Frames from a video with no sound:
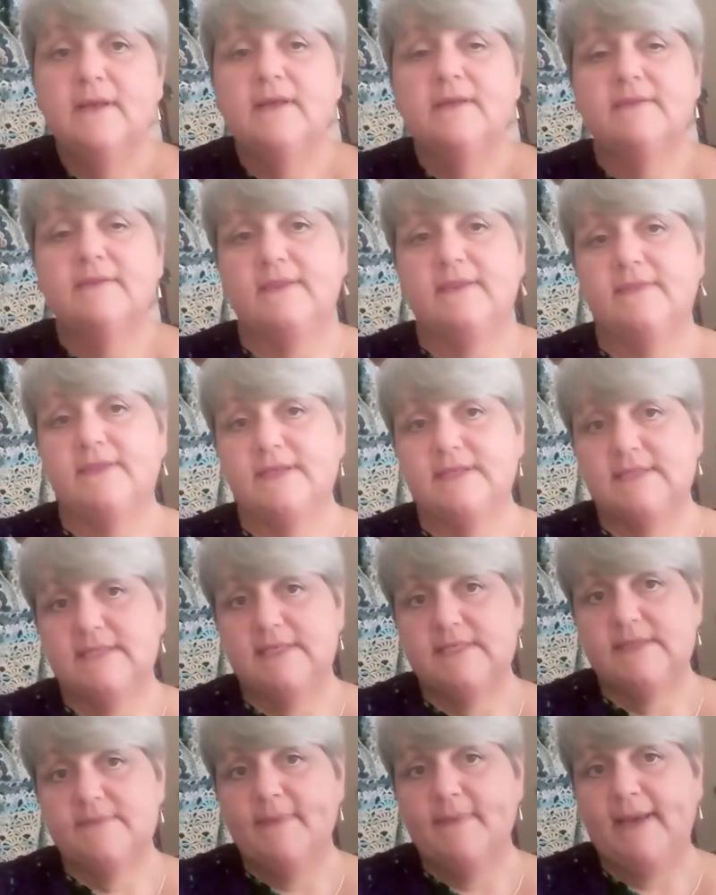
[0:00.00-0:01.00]
that this
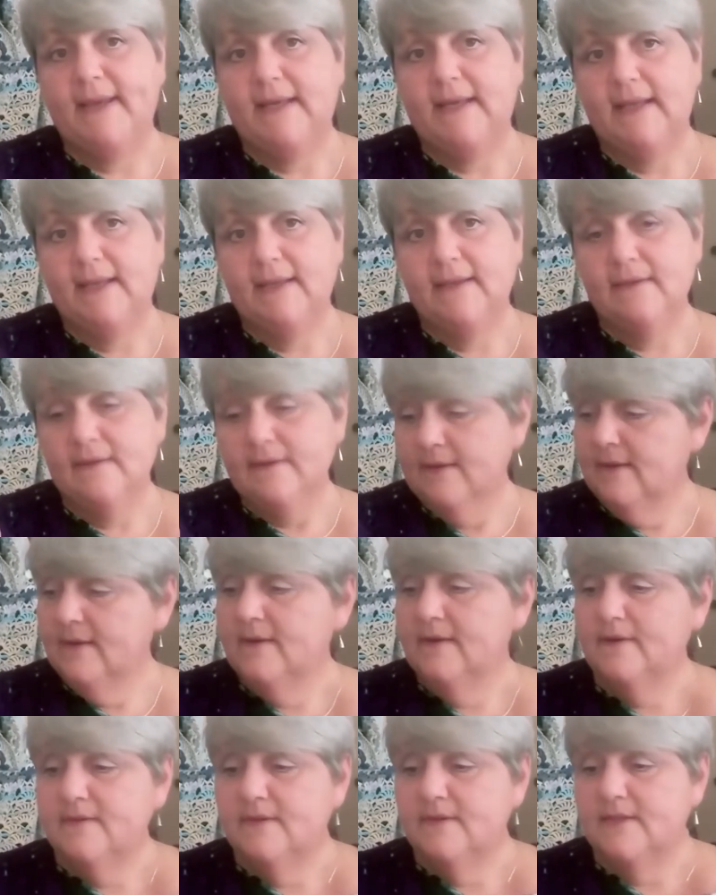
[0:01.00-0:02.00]
is made in.
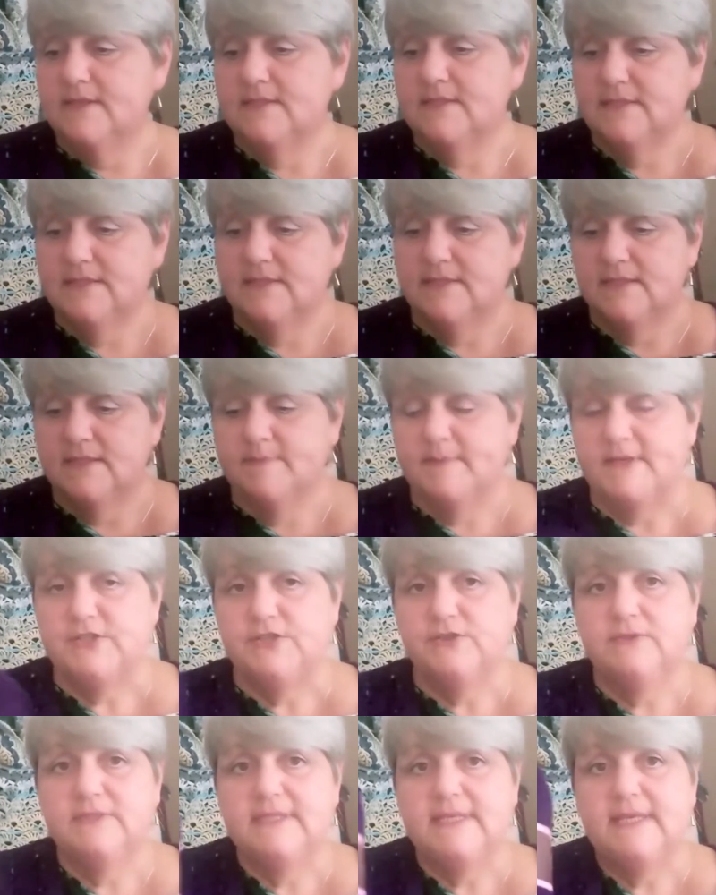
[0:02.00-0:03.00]
This is the
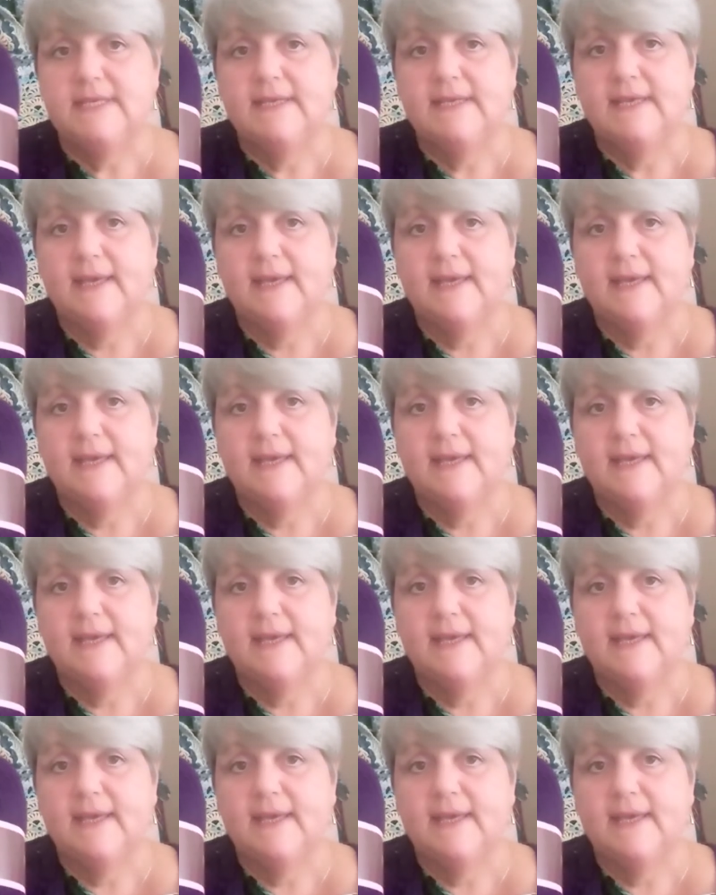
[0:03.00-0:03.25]
special DK.